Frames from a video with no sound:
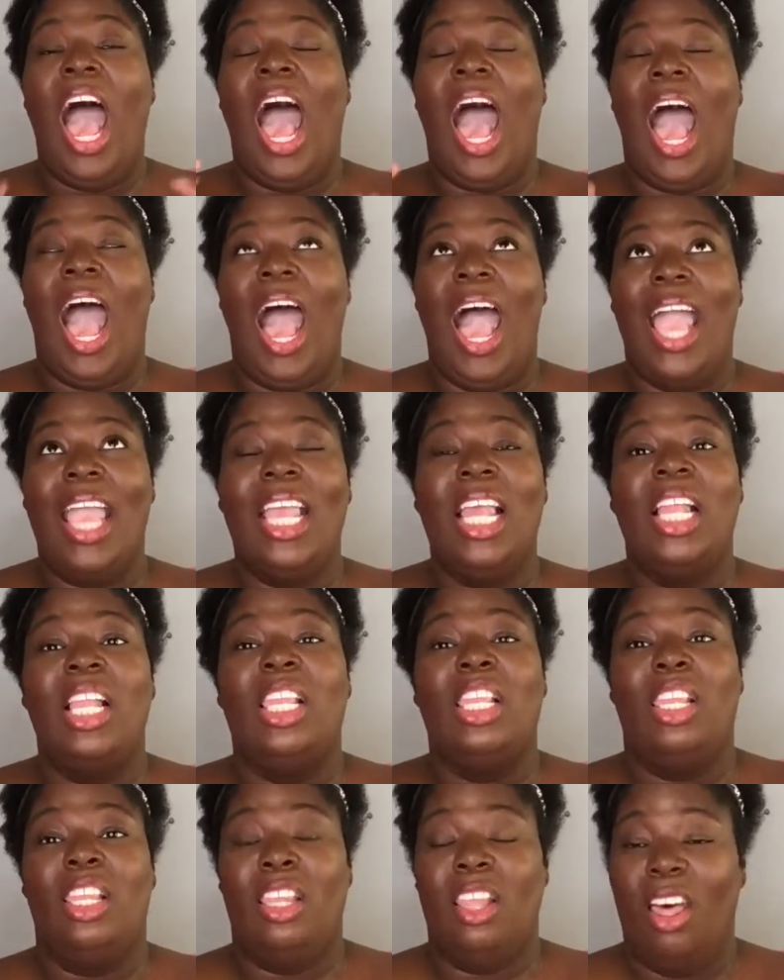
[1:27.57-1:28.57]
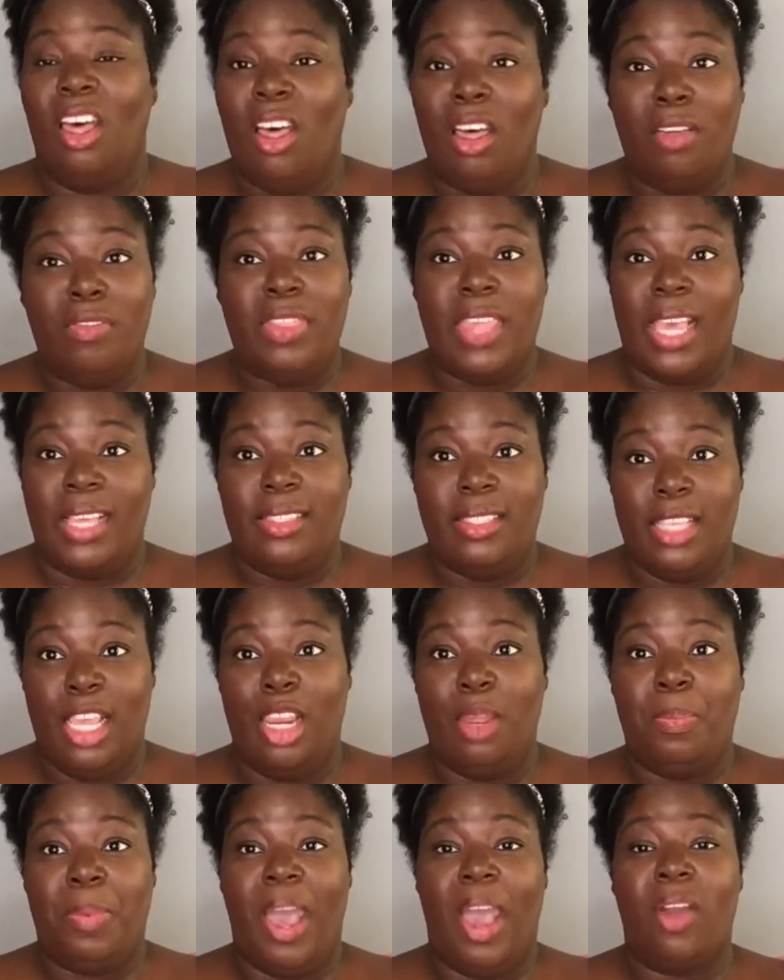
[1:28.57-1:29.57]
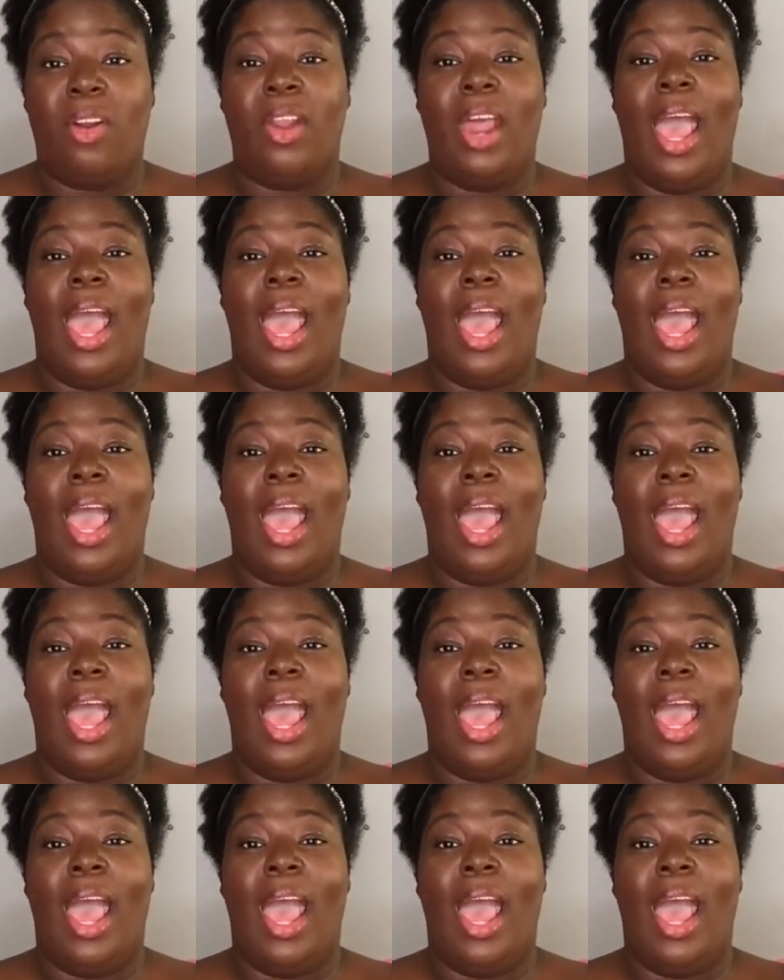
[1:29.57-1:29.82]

I love that setting powder.